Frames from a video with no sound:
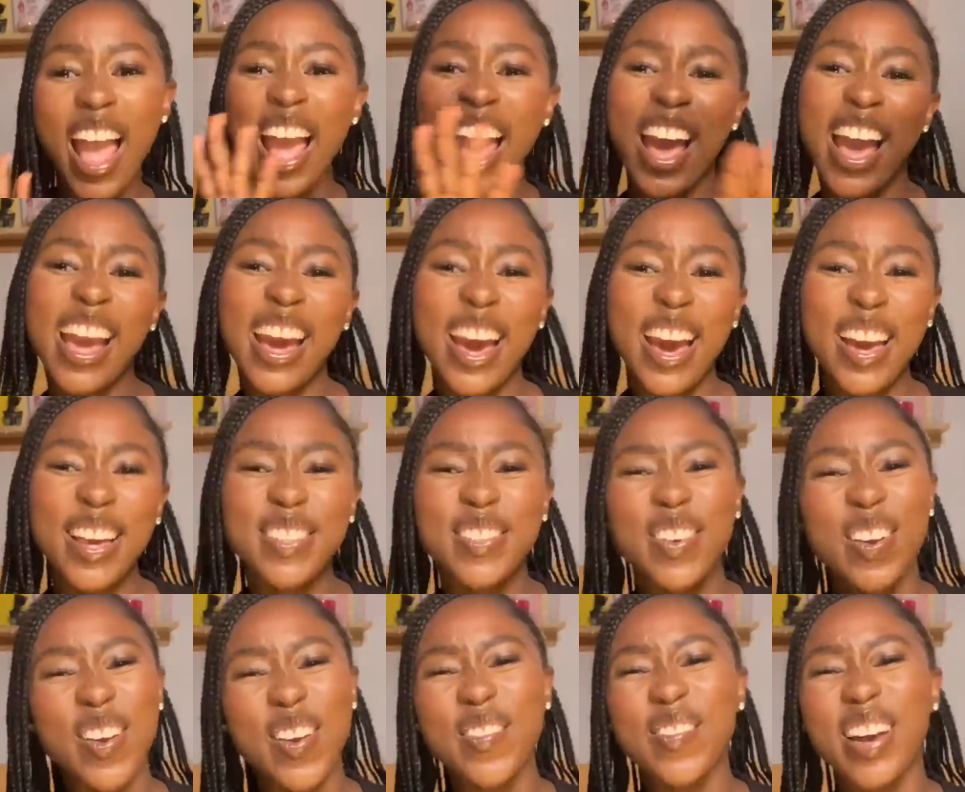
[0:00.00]
Hi guys,
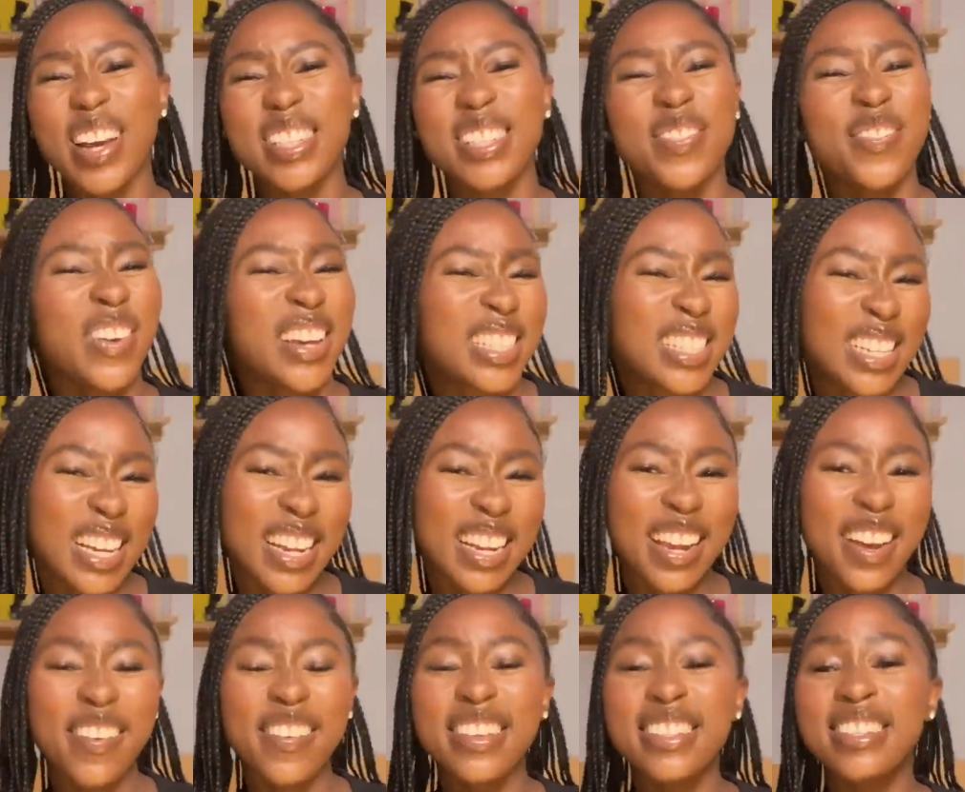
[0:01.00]
welcome back to my
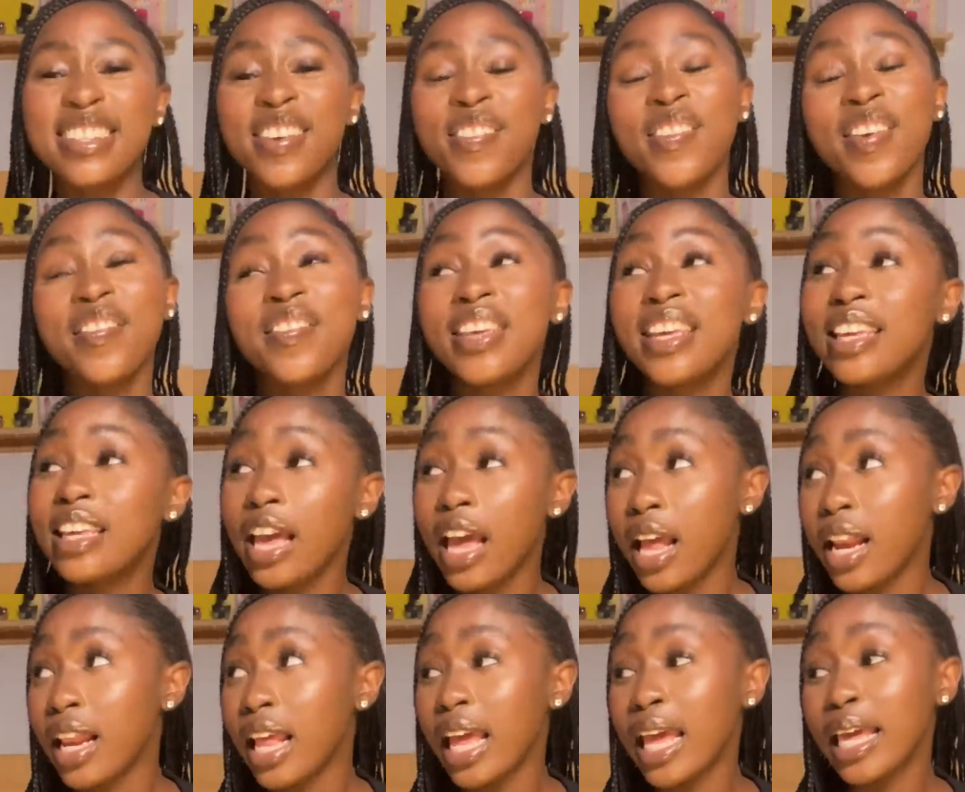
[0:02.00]
channel. It's your baby
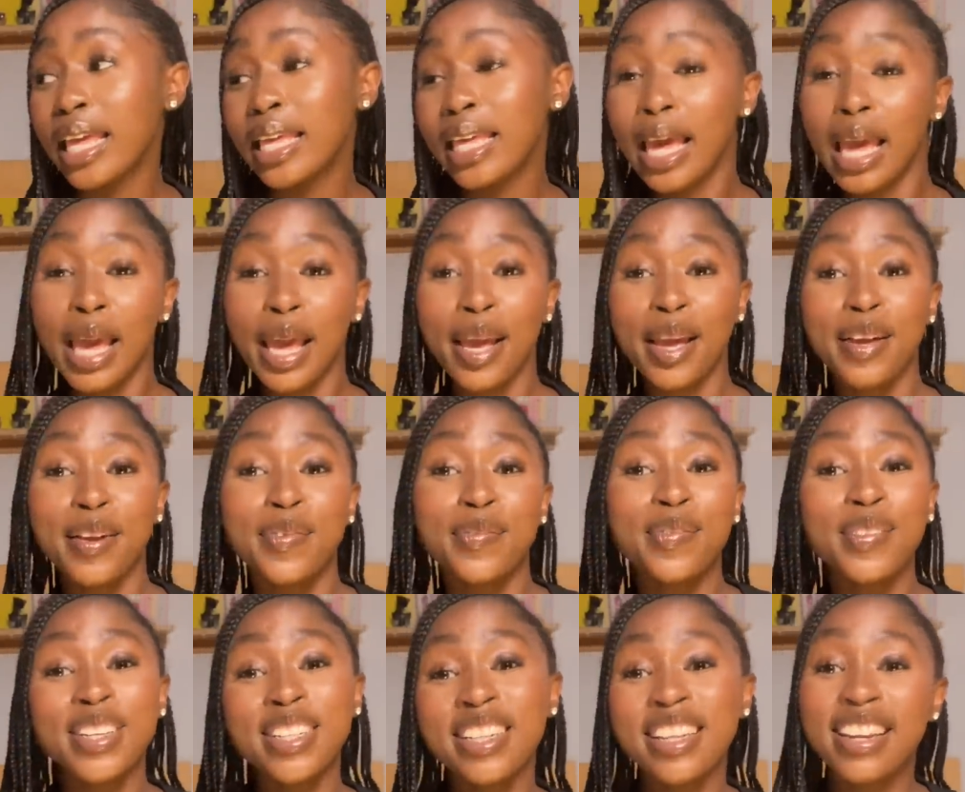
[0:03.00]
girl again,
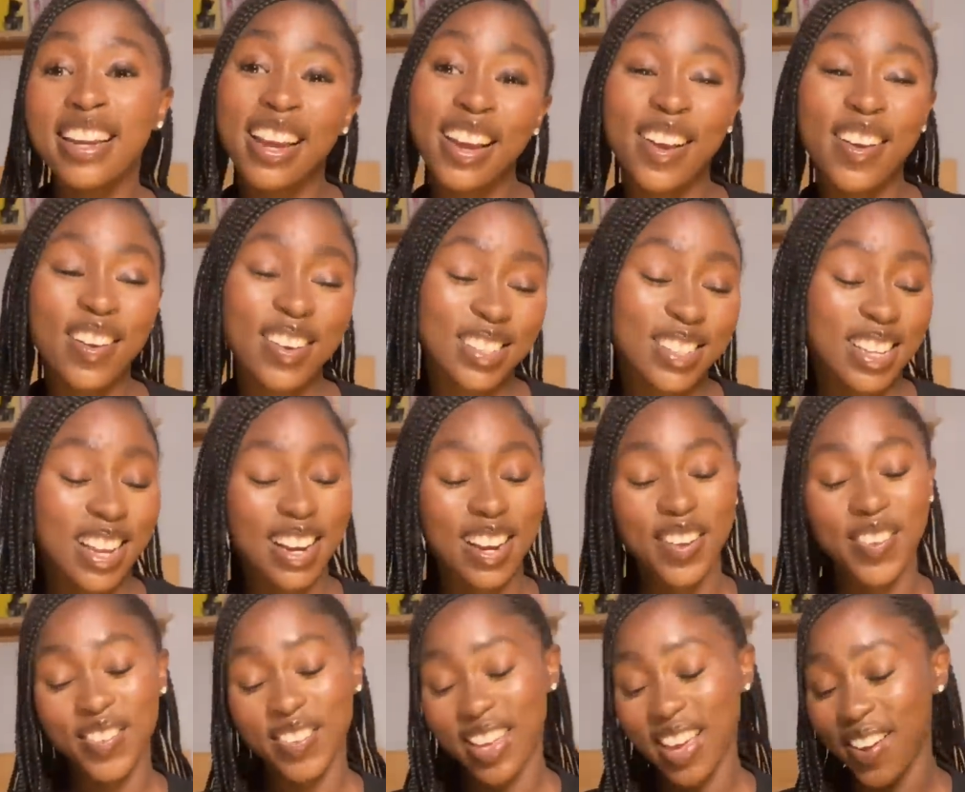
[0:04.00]
MonnyLagos, and
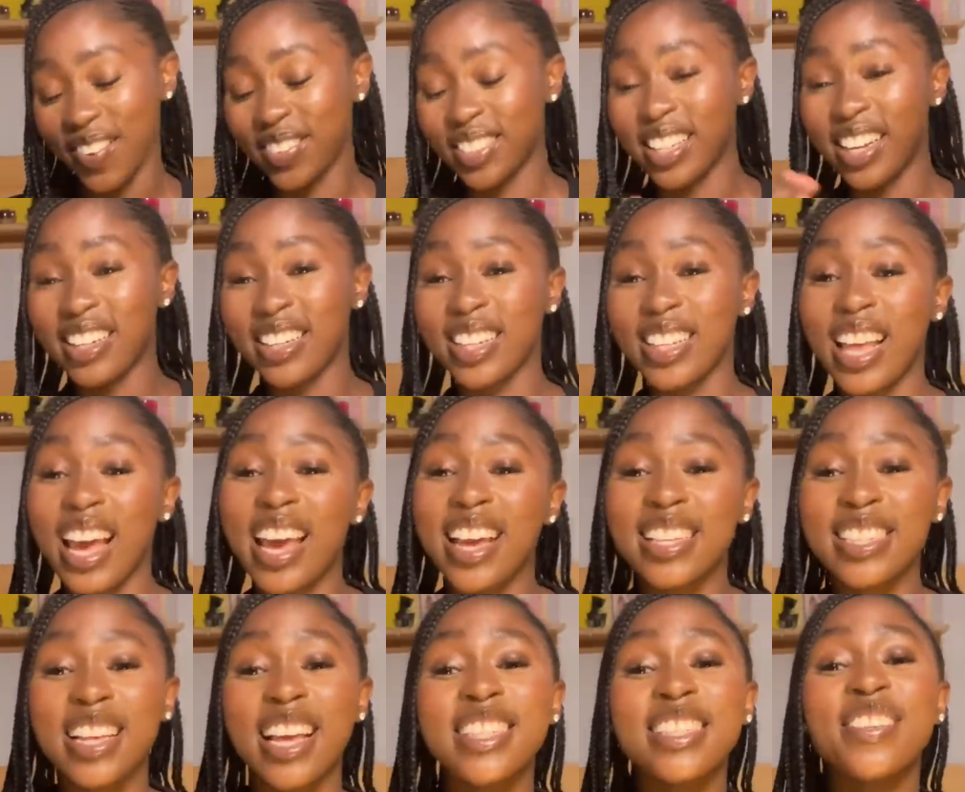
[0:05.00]
I'm here with another
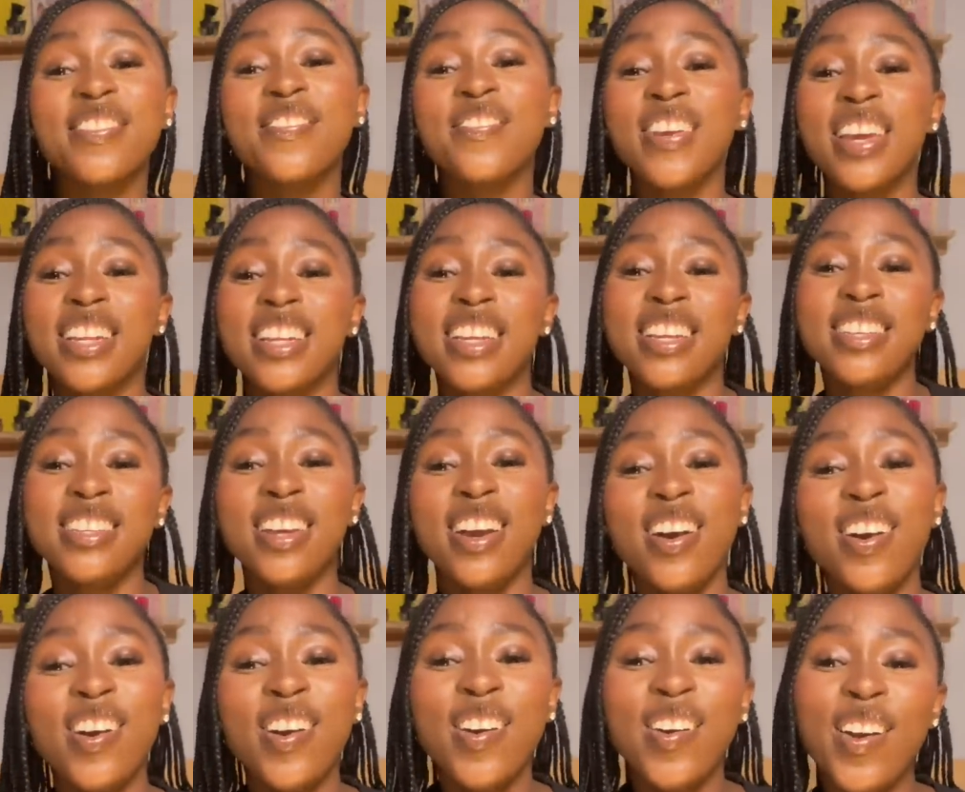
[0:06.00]
exciting
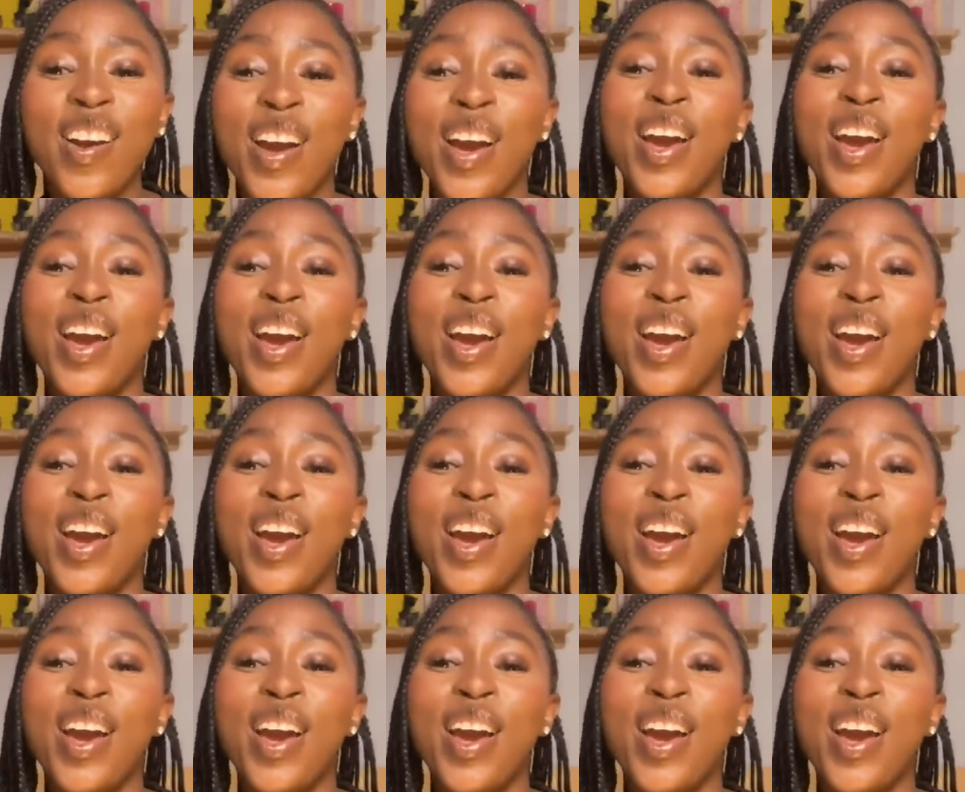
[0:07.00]
video.